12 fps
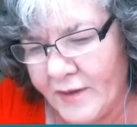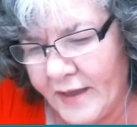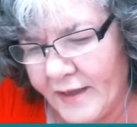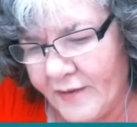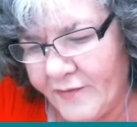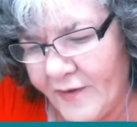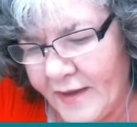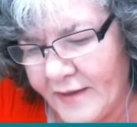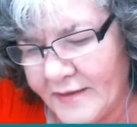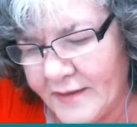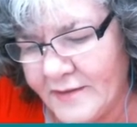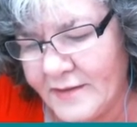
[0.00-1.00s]
like if
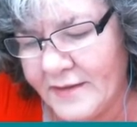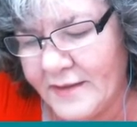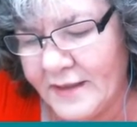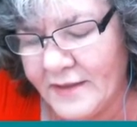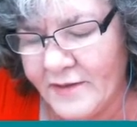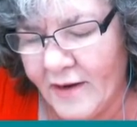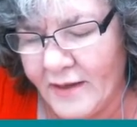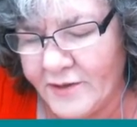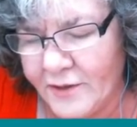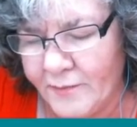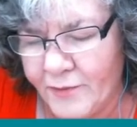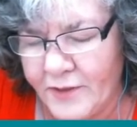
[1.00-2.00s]
these are
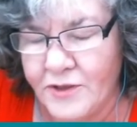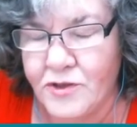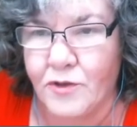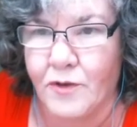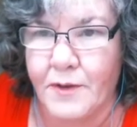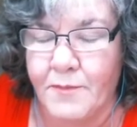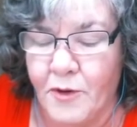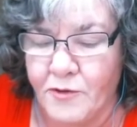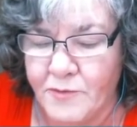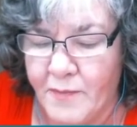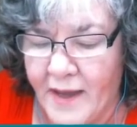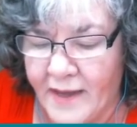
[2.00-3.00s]
actually pretty short
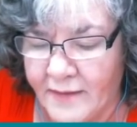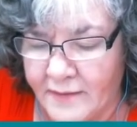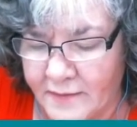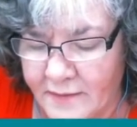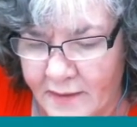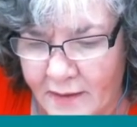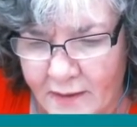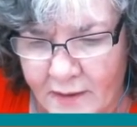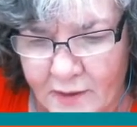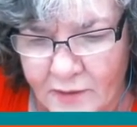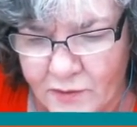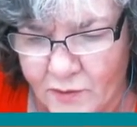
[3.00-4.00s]
post back.
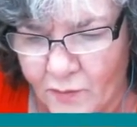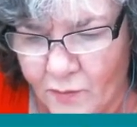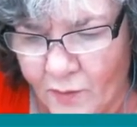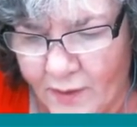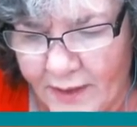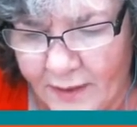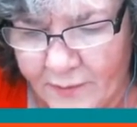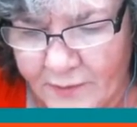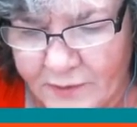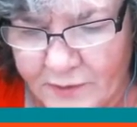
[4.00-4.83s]
So what I would